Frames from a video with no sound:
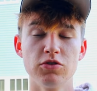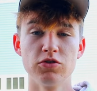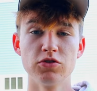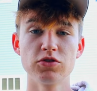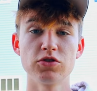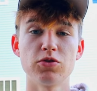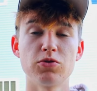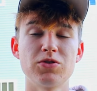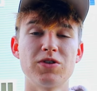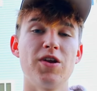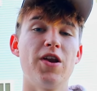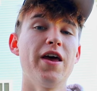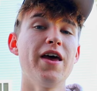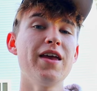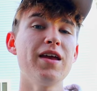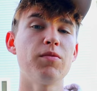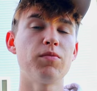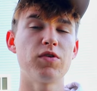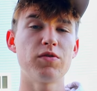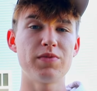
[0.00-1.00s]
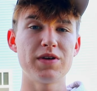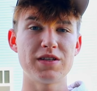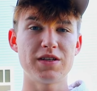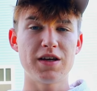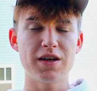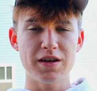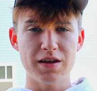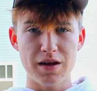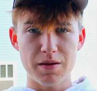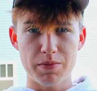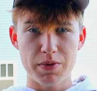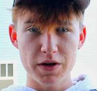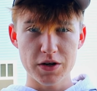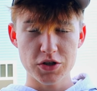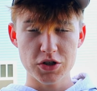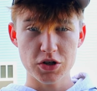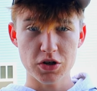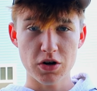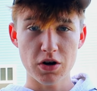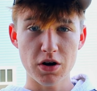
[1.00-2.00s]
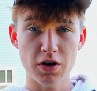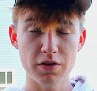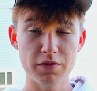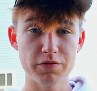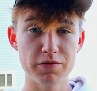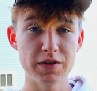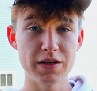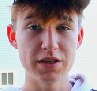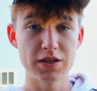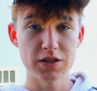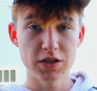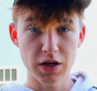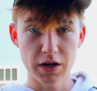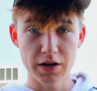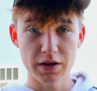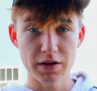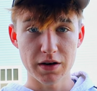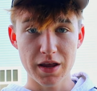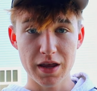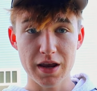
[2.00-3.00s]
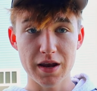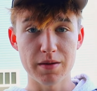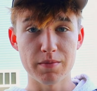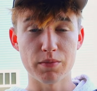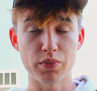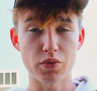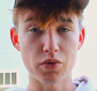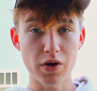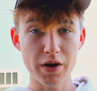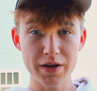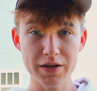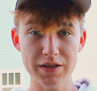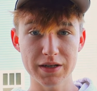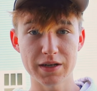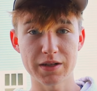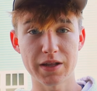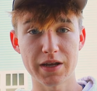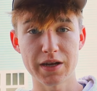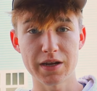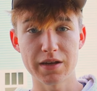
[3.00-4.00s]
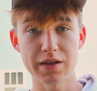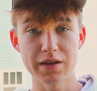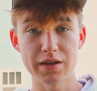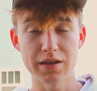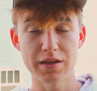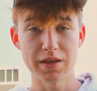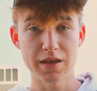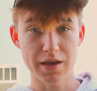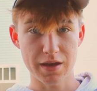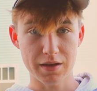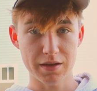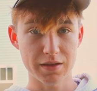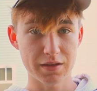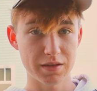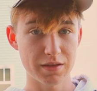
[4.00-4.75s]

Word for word: so today i'm going to be taking a picture of the sun in broad daylight yeah